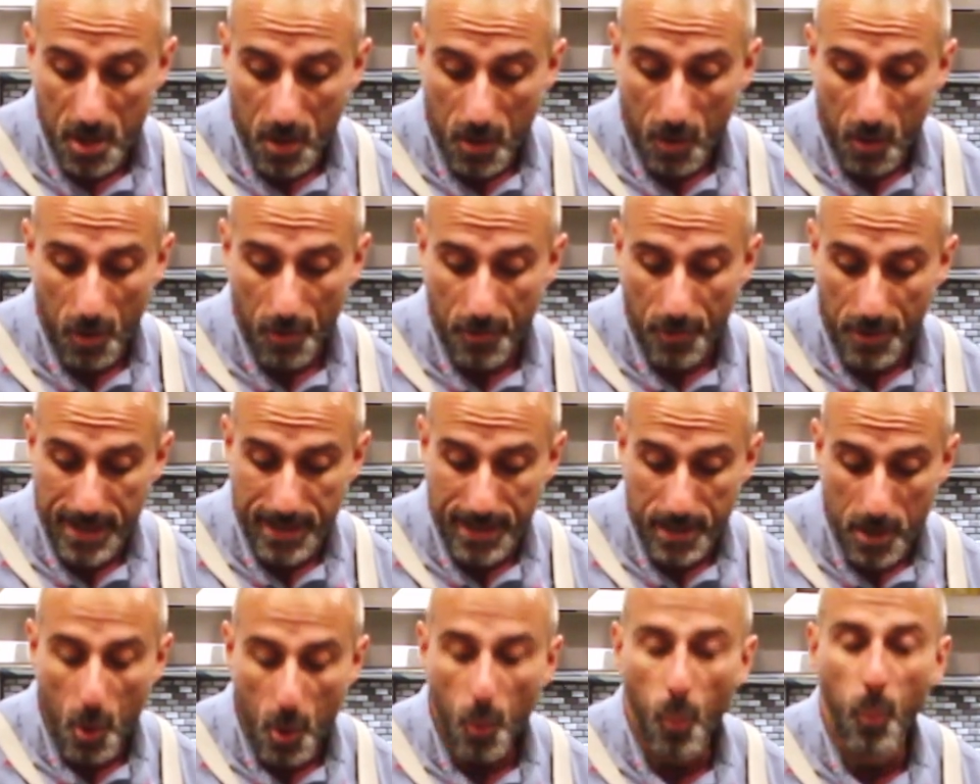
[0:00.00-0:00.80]
All
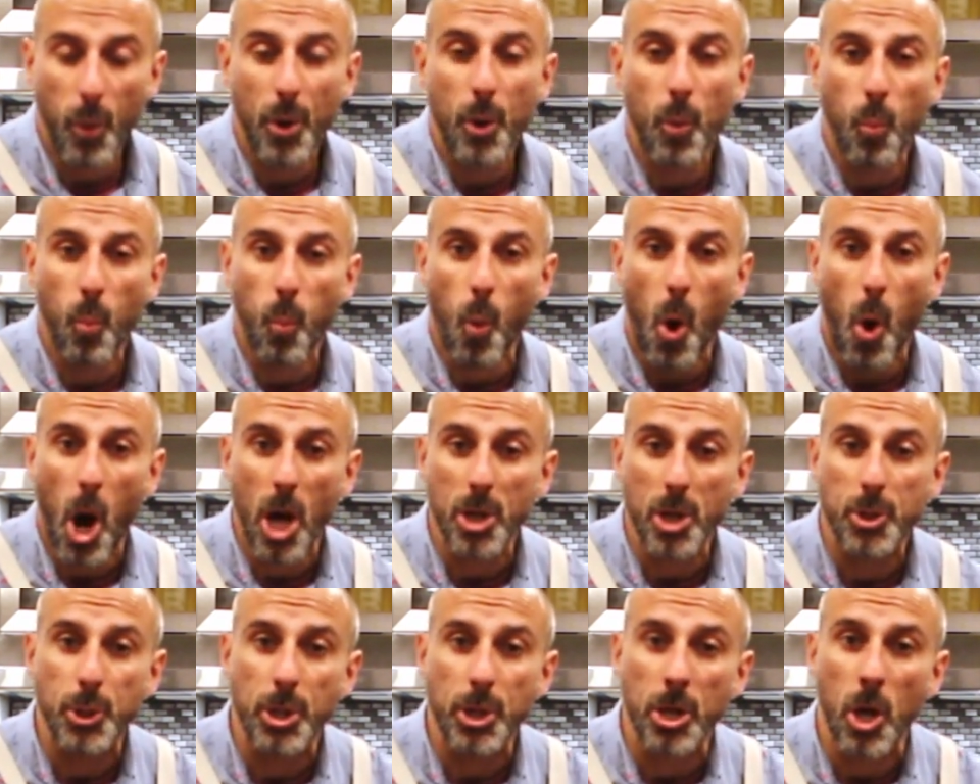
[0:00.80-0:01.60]
right, we're
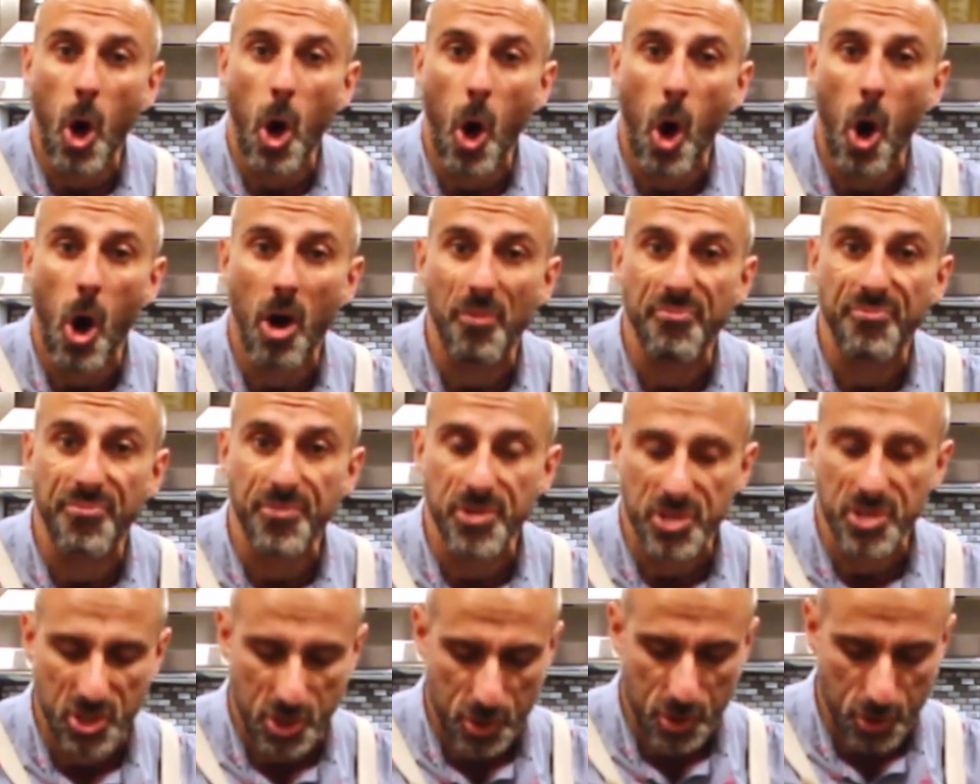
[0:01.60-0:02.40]
washing off the
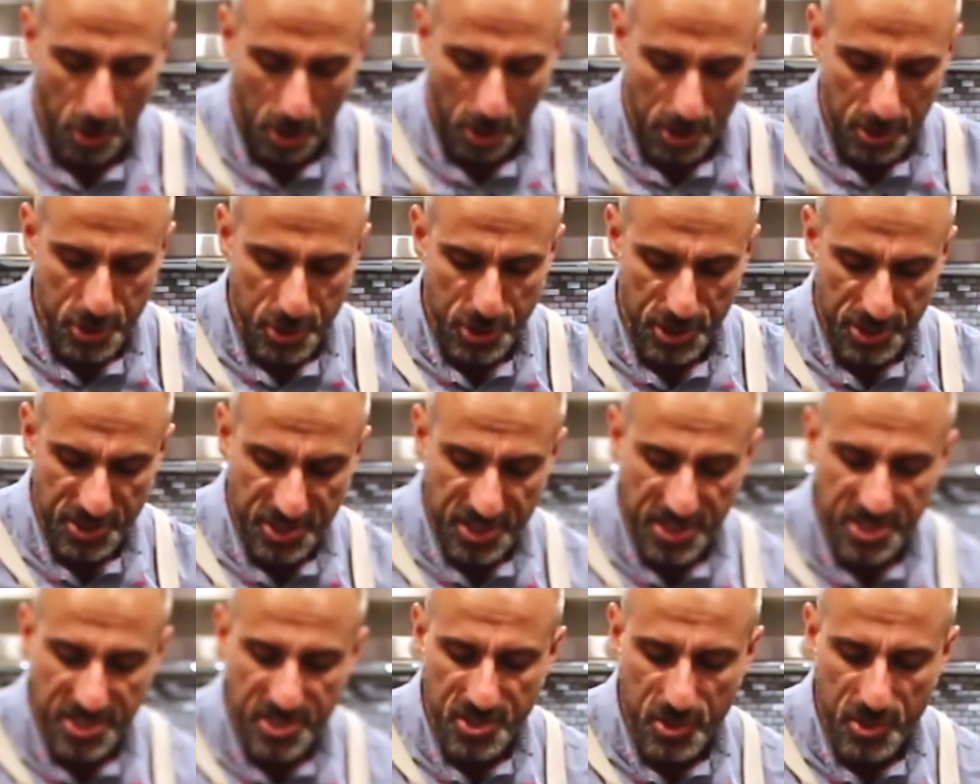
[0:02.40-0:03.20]
starches.
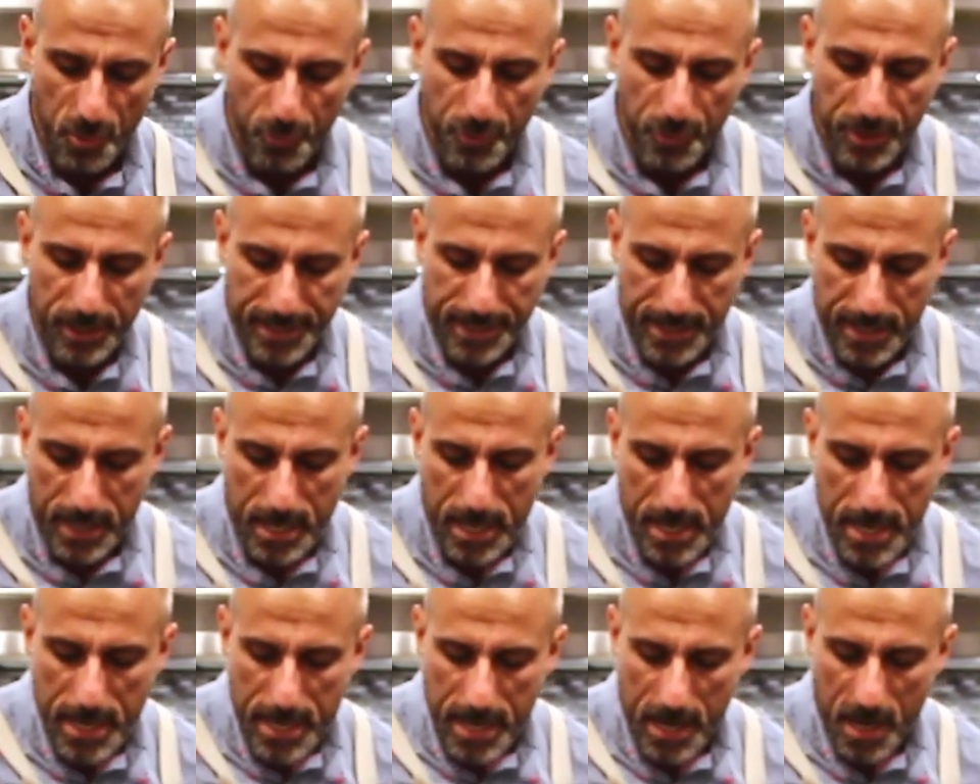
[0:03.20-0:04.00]
This is a really
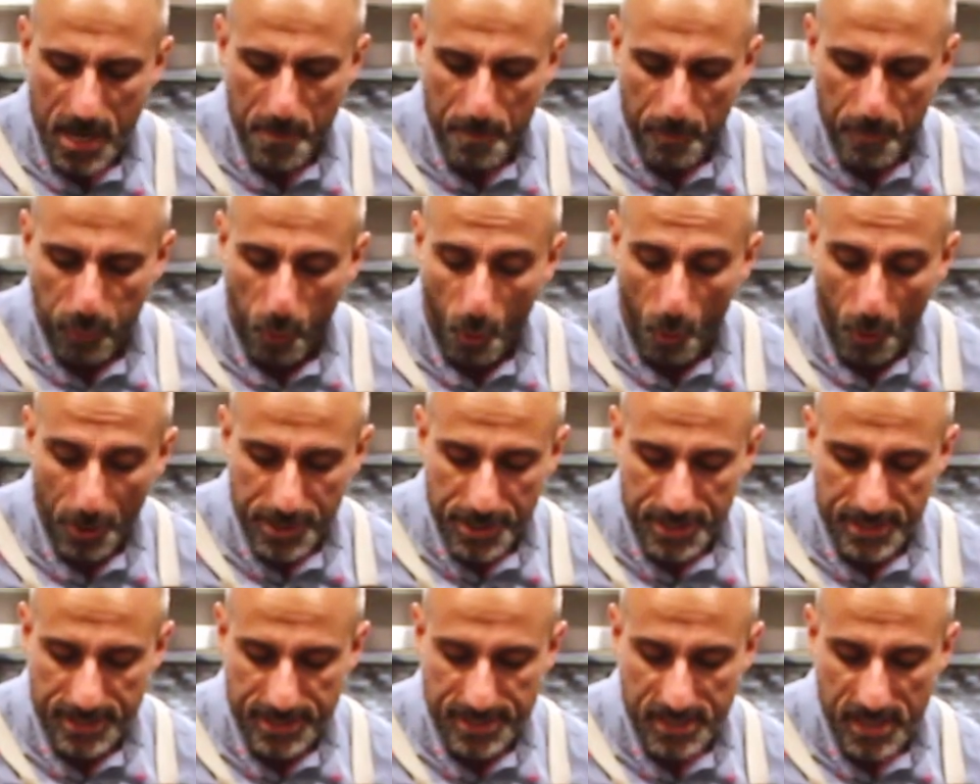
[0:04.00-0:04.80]

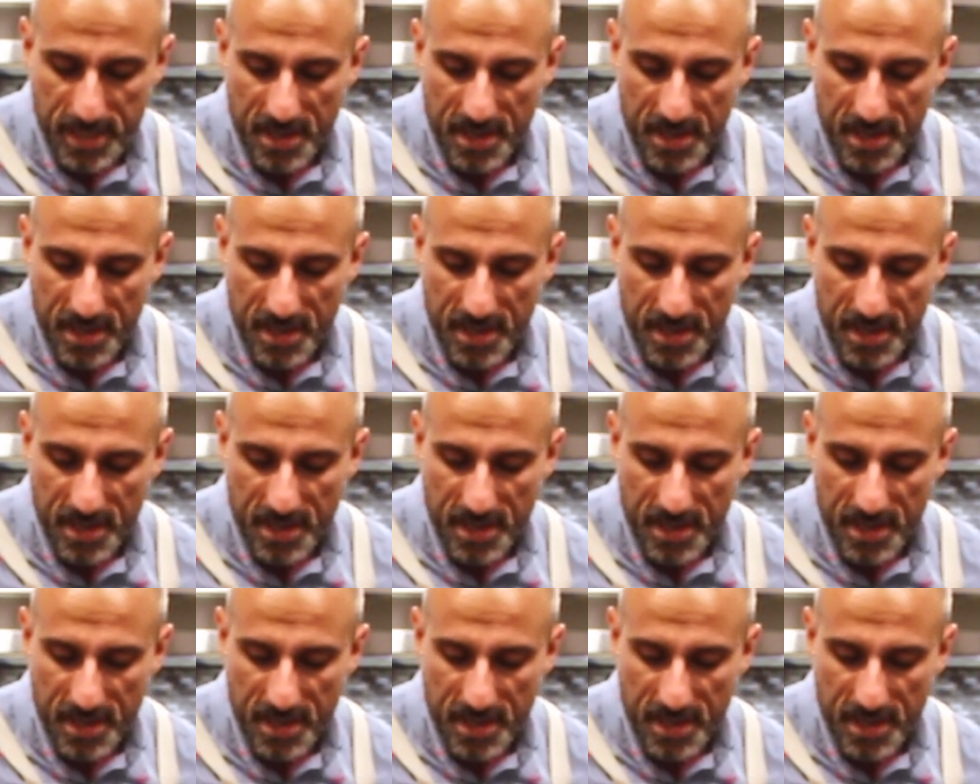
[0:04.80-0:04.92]
important